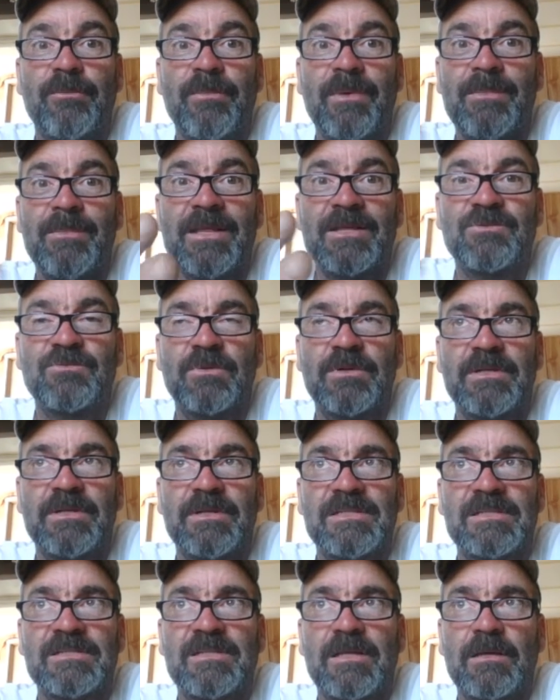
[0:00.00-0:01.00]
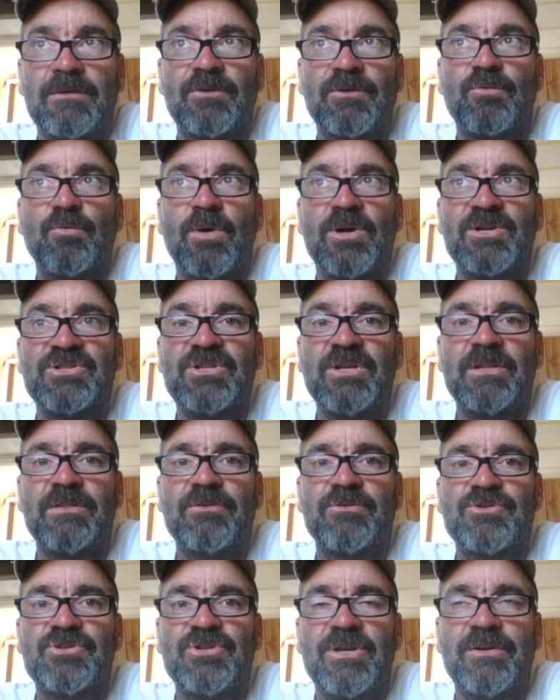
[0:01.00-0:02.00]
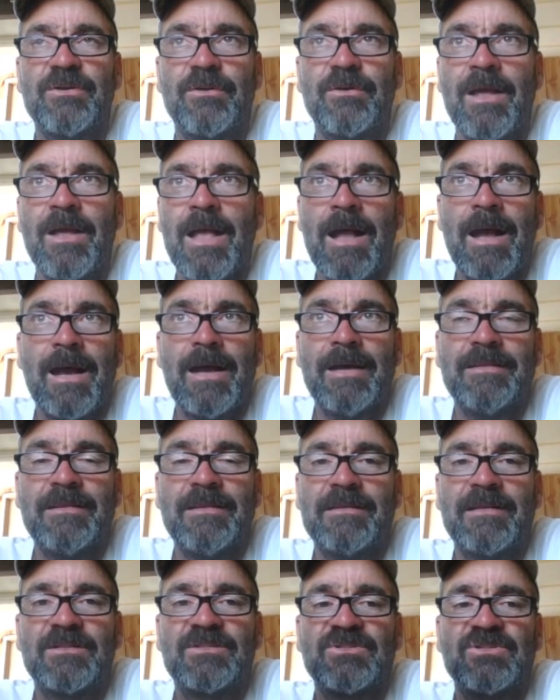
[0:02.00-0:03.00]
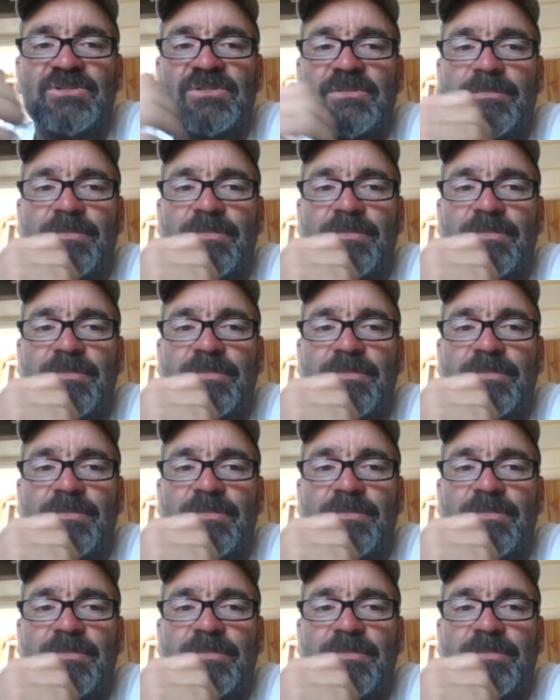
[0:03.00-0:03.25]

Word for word: Maybe that's what it is. This they're questioning their gender. I think that's just